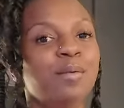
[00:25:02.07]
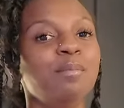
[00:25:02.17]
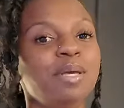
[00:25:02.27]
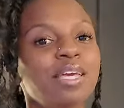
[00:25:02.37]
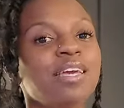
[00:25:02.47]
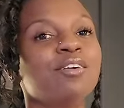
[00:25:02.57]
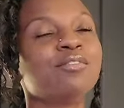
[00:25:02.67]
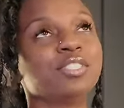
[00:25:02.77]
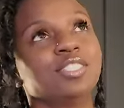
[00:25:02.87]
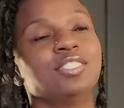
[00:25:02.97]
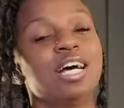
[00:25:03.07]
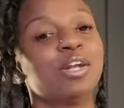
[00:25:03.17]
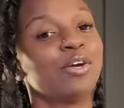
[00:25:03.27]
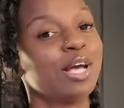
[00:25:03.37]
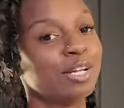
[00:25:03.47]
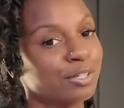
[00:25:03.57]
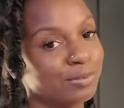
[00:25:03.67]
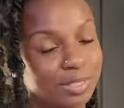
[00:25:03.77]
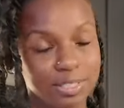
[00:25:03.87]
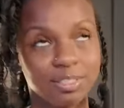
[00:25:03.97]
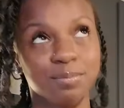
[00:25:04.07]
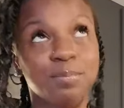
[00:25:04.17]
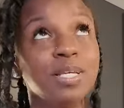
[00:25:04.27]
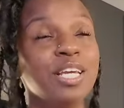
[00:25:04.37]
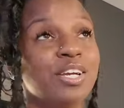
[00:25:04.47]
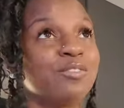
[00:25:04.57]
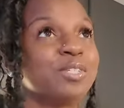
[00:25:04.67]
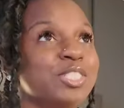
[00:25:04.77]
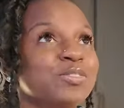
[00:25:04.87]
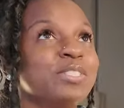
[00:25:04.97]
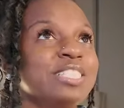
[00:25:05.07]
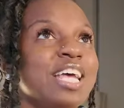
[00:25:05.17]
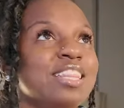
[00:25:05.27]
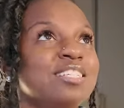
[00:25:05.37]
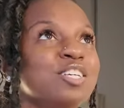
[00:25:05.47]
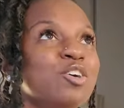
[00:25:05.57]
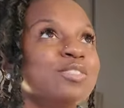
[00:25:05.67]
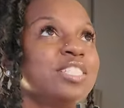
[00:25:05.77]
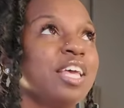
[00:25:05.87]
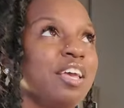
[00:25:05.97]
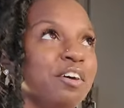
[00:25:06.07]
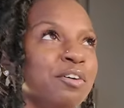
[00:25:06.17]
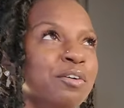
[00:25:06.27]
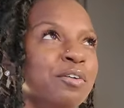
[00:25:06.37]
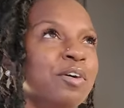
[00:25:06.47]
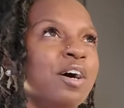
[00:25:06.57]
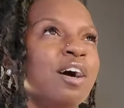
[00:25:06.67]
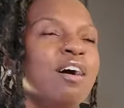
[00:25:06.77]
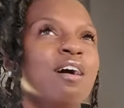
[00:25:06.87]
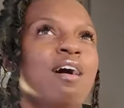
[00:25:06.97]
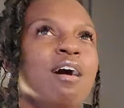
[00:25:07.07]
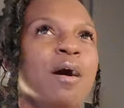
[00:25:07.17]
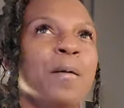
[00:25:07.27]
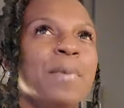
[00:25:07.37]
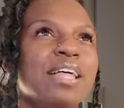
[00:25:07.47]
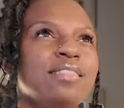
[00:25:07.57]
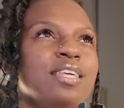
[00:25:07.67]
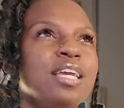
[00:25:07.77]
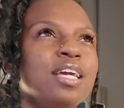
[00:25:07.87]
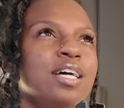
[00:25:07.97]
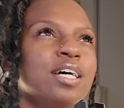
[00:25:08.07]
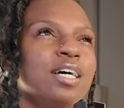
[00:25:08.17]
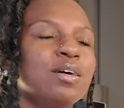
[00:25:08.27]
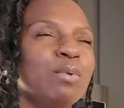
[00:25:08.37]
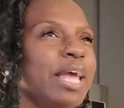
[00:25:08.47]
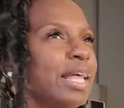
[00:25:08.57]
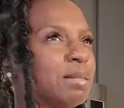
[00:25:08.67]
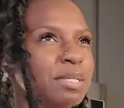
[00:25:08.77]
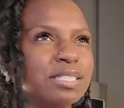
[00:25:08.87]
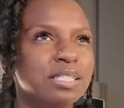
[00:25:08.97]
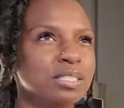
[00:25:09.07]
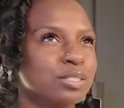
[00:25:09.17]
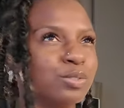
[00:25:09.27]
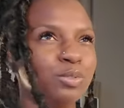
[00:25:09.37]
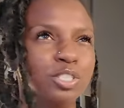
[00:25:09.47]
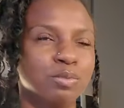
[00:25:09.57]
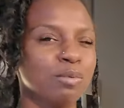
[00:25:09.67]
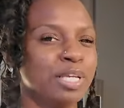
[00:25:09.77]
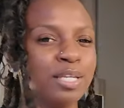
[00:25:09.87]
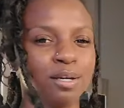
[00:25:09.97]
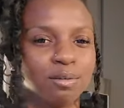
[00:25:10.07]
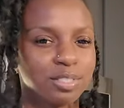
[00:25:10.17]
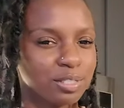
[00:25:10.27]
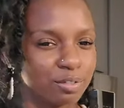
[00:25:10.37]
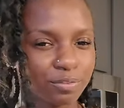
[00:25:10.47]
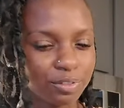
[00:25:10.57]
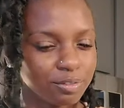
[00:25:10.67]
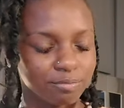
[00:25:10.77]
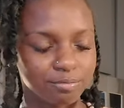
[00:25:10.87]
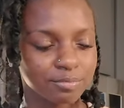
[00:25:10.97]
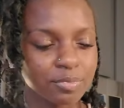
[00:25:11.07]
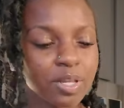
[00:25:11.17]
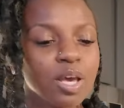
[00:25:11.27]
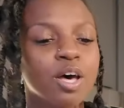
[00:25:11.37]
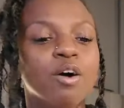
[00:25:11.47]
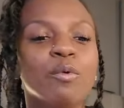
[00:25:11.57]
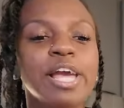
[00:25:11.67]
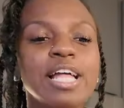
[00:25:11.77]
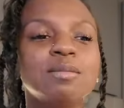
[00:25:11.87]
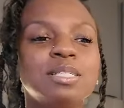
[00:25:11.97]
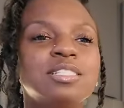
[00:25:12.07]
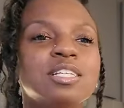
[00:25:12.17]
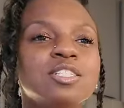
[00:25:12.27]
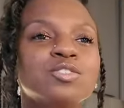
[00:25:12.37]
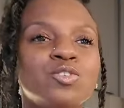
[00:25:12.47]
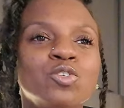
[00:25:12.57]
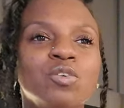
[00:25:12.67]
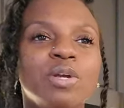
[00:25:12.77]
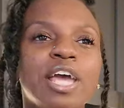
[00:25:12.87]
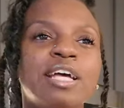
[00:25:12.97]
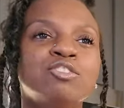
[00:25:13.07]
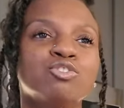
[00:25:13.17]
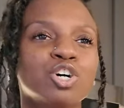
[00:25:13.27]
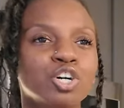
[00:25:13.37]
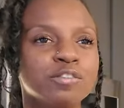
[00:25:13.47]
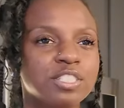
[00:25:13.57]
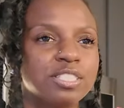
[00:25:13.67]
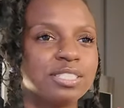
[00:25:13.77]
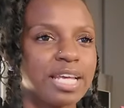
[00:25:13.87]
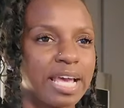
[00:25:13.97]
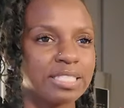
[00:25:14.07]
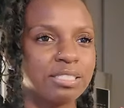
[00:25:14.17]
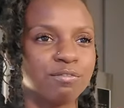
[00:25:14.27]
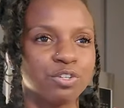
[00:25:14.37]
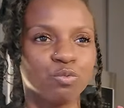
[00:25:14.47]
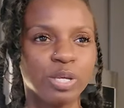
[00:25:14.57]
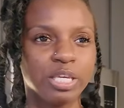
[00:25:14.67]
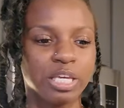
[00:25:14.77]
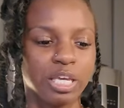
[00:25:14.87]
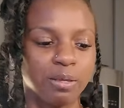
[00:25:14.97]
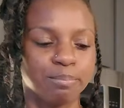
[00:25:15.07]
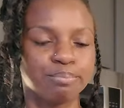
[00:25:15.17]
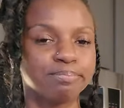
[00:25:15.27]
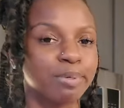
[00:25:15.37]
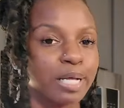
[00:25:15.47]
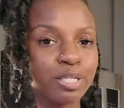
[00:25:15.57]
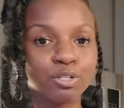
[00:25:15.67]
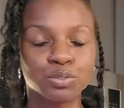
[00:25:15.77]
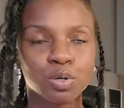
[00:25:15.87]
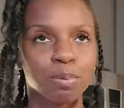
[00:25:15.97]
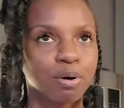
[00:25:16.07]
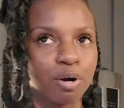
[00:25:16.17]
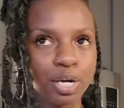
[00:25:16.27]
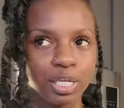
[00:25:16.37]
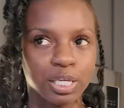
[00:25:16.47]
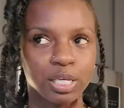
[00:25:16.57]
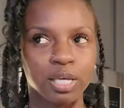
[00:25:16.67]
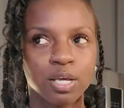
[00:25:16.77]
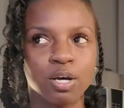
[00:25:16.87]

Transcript: me and Rissa. I know y'all know Rissa. Me and Rissa was at this hotel. I think we had to be still in school because what were we getting a hotel for? We had to be still in school and we had drove to Jackson for the weekend, probably go to a party.